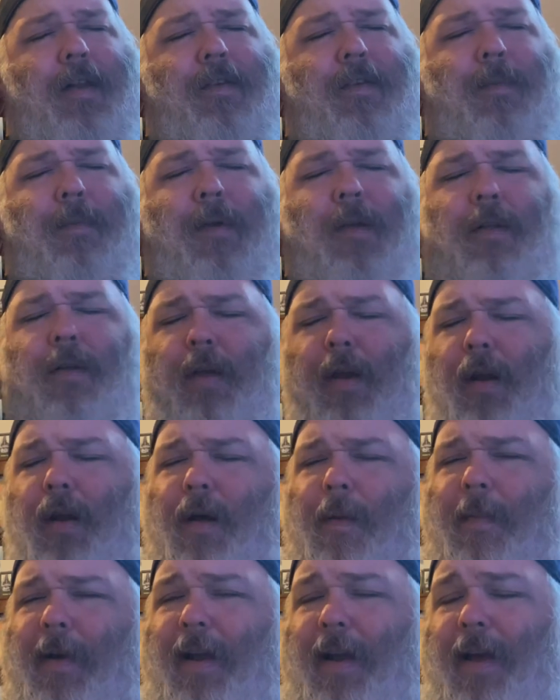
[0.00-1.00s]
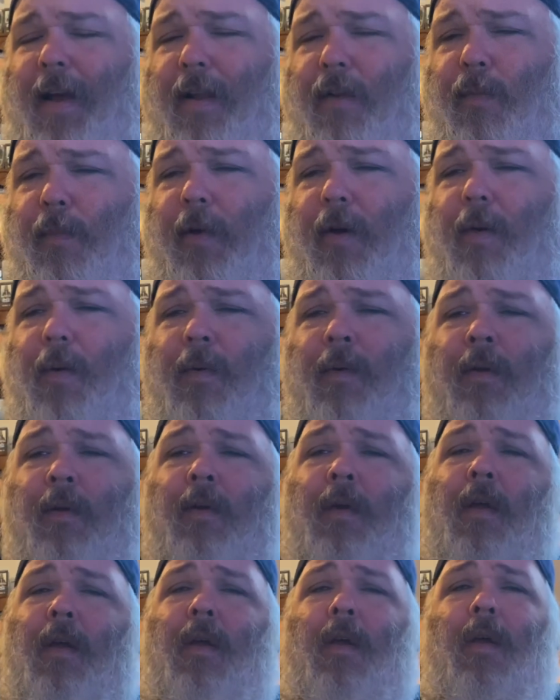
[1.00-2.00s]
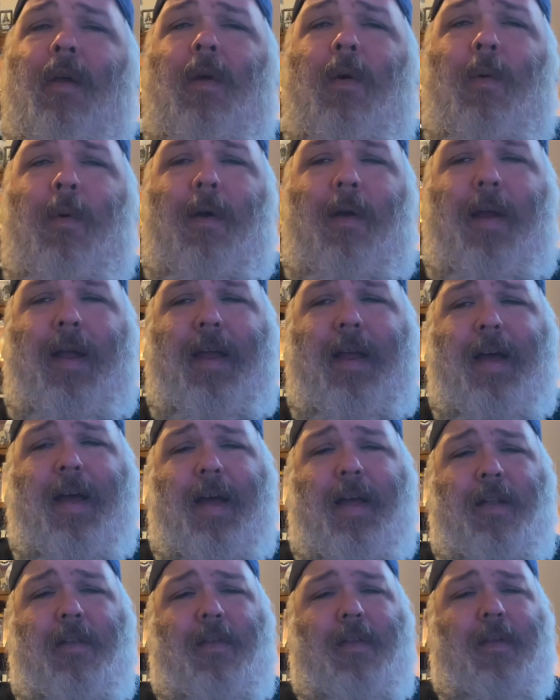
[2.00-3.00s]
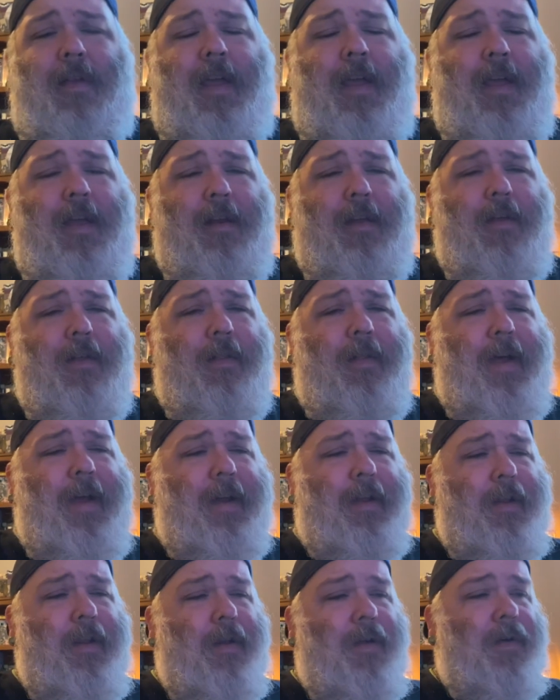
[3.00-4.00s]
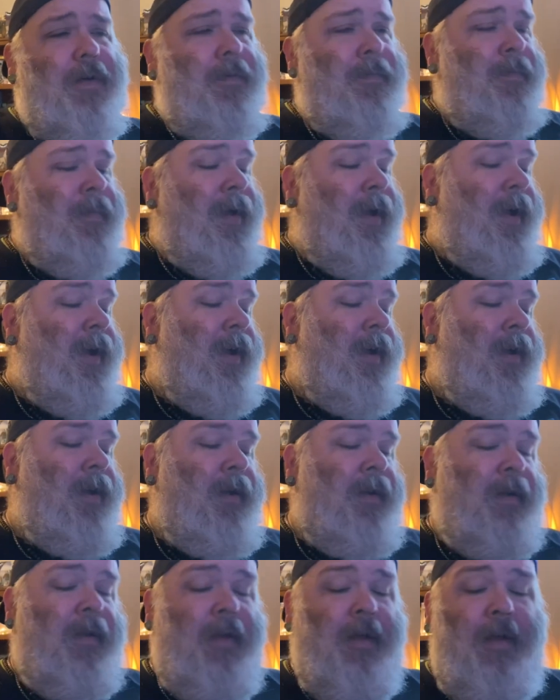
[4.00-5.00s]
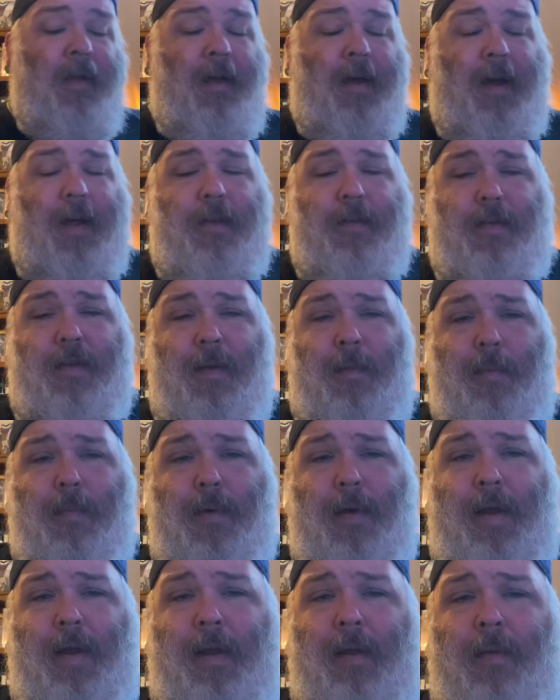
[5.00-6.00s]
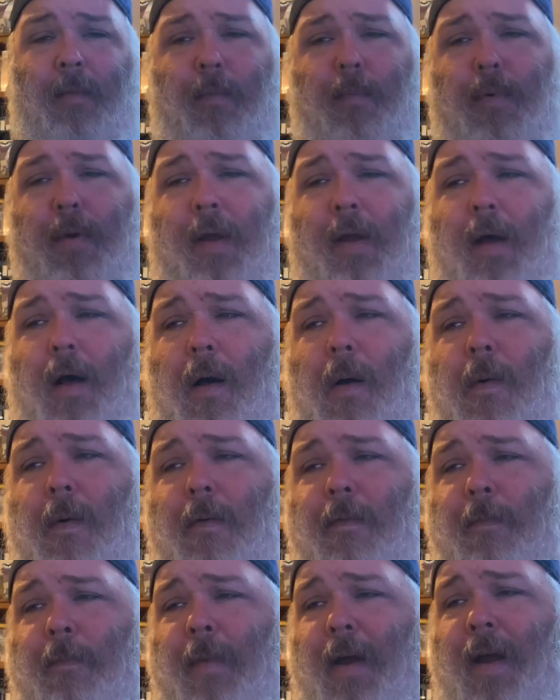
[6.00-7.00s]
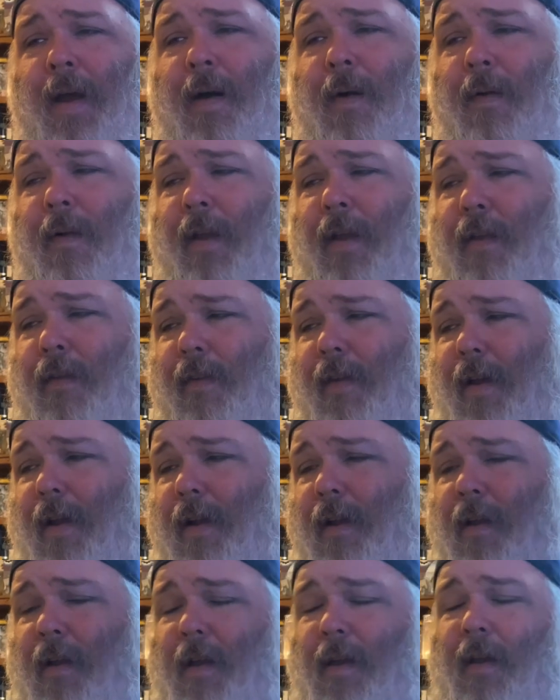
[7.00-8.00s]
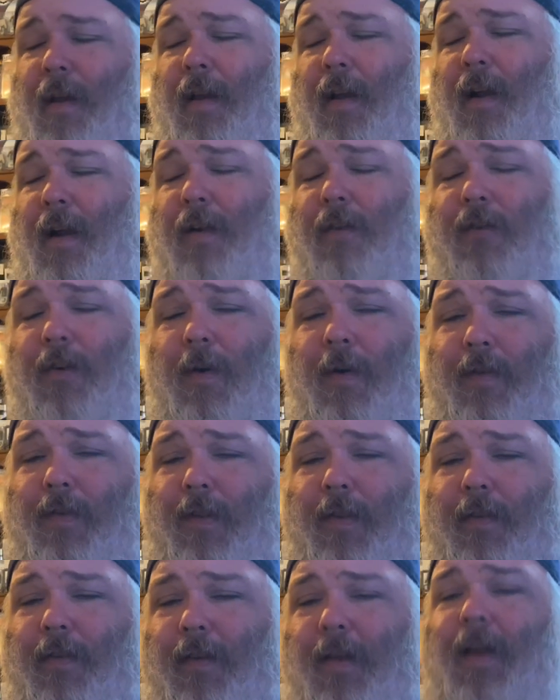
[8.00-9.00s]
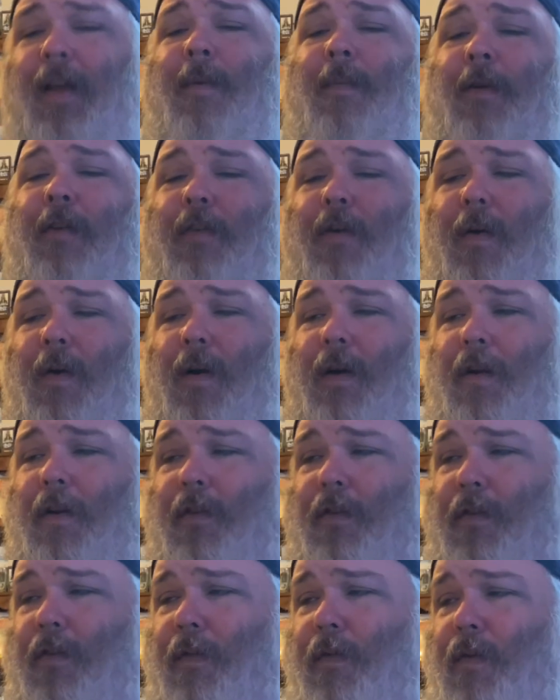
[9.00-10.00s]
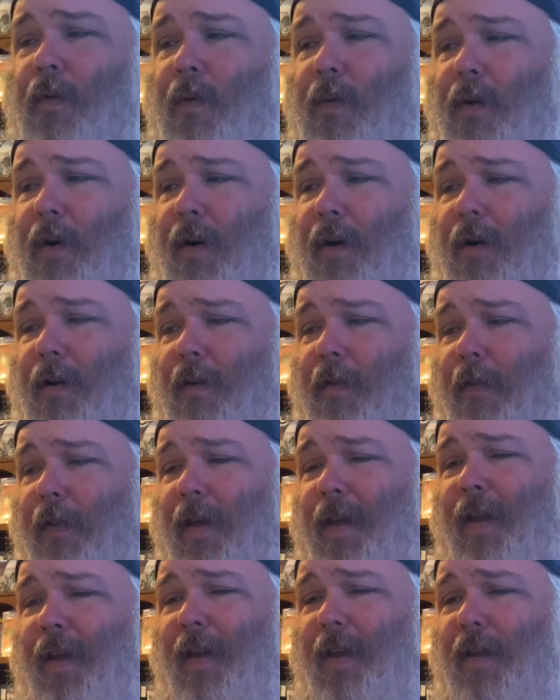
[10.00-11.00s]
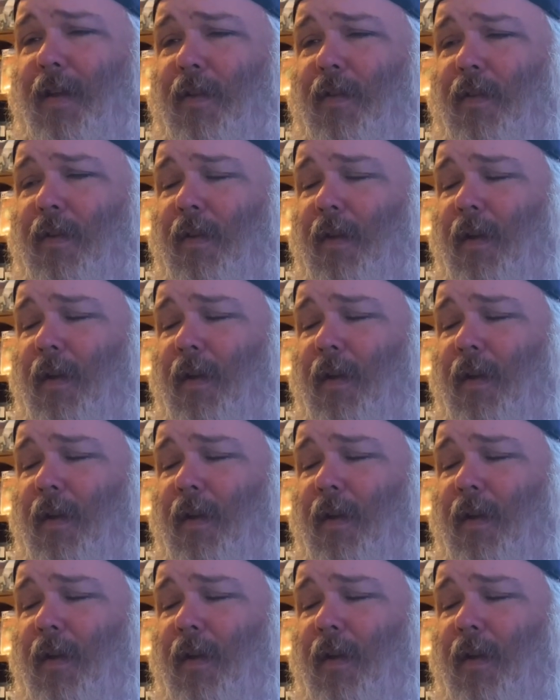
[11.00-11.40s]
I've been cleaning out my dad's building where he had collected them, and I just didn't bring all of them out. He said, and I'll charge you the same I charged for these,